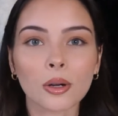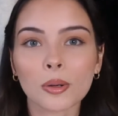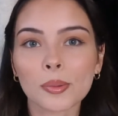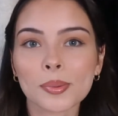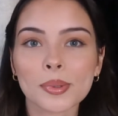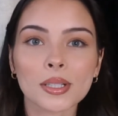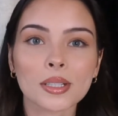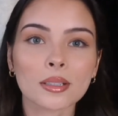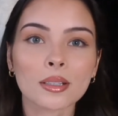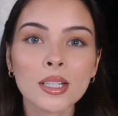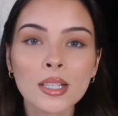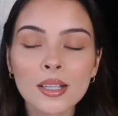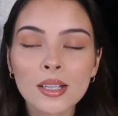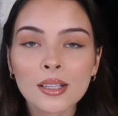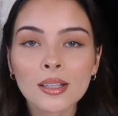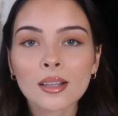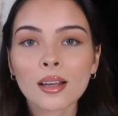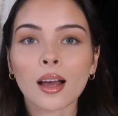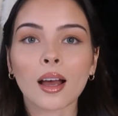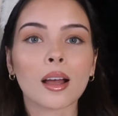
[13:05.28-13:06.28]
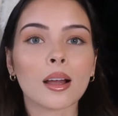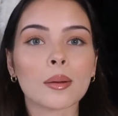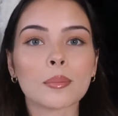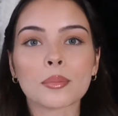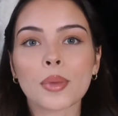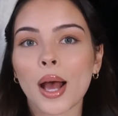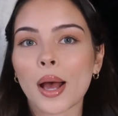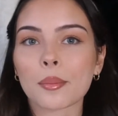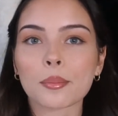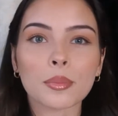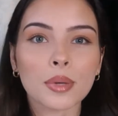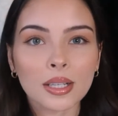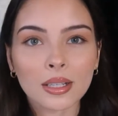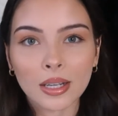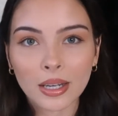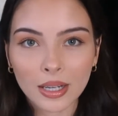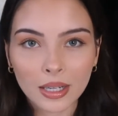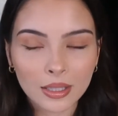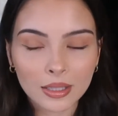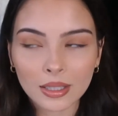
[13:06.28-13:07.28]
open at
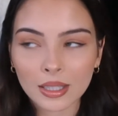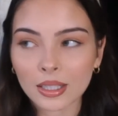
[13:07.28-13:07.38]
midnight.